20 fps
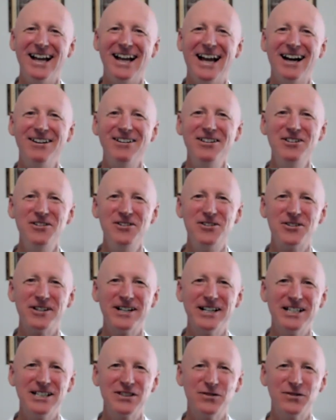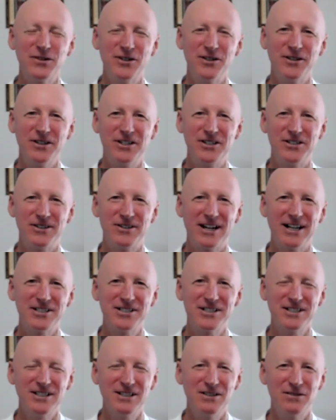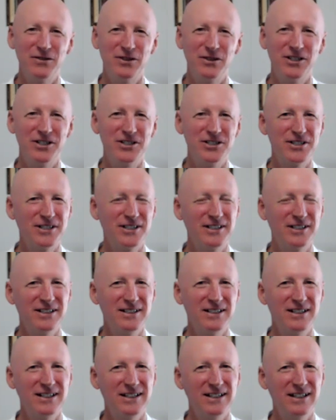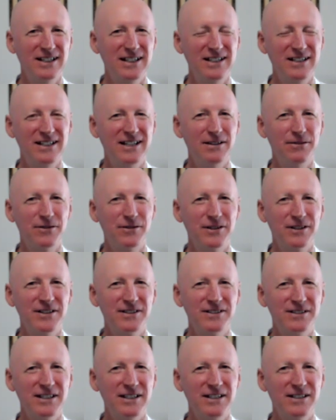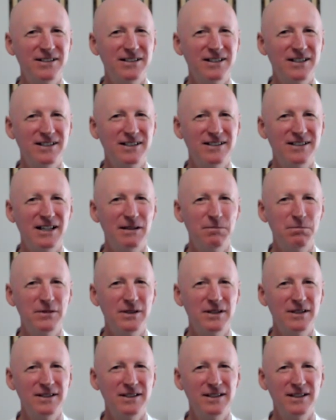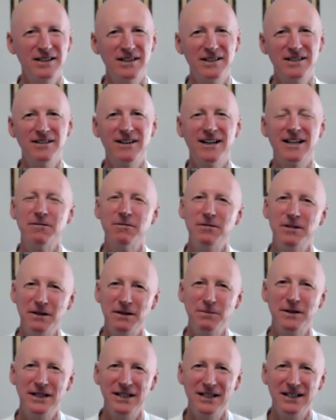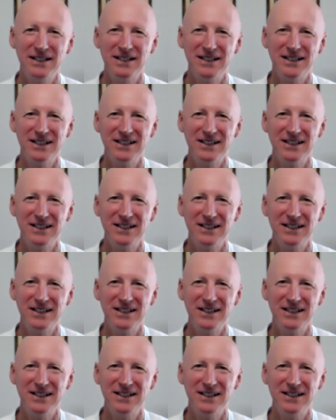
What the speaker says: How do you transfer attraction, aversion, indifference into contentment, into equanimity?